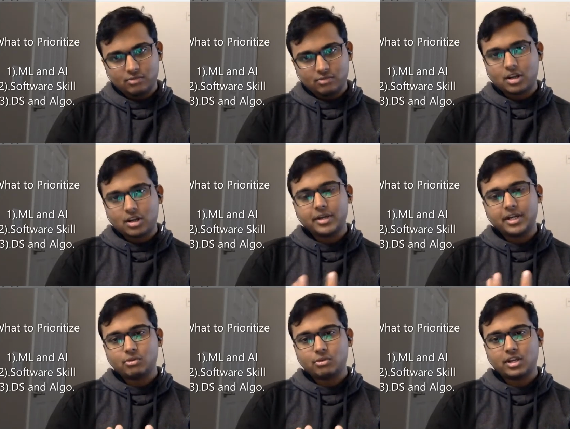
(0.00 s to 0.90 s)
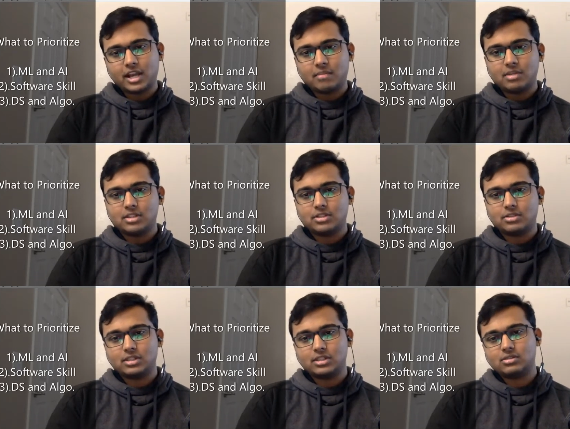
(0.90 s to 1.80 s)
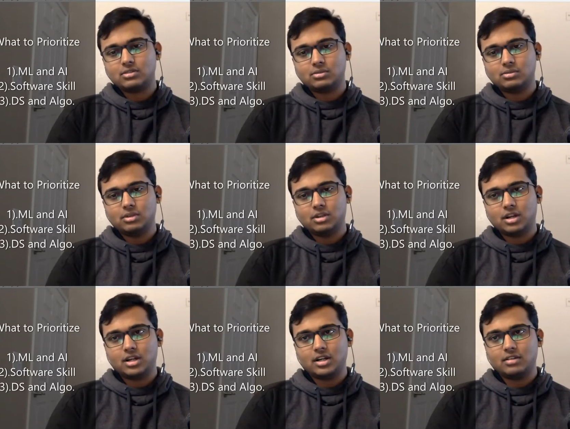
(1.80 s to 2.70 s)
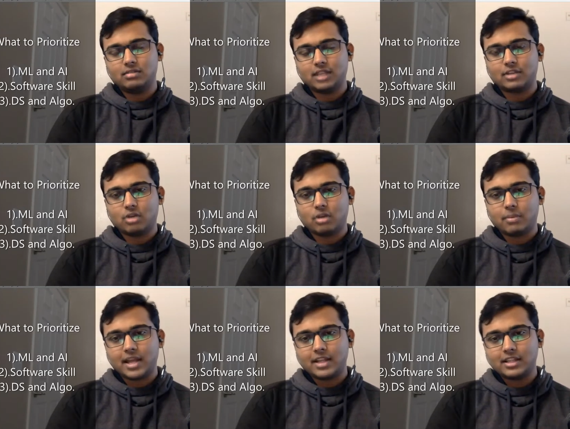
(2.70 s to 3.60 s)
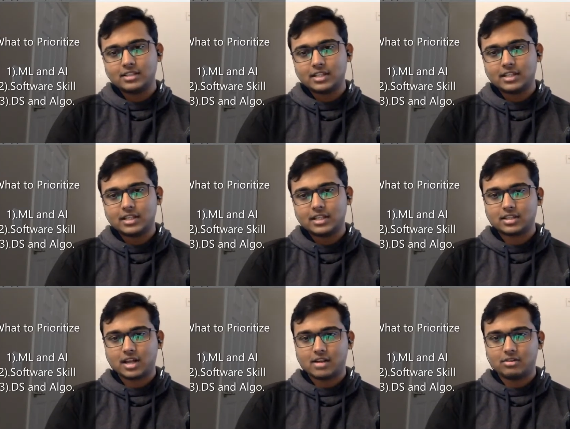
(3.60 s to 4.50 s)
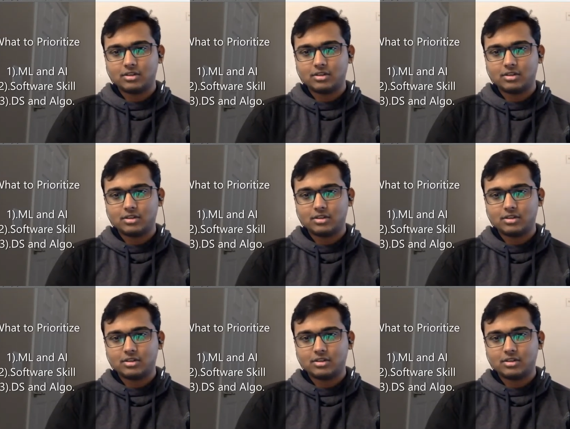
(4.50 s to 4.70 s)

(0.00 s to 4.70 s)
competitive coding enables you is to learn, like, to apply this data structure and algorithm,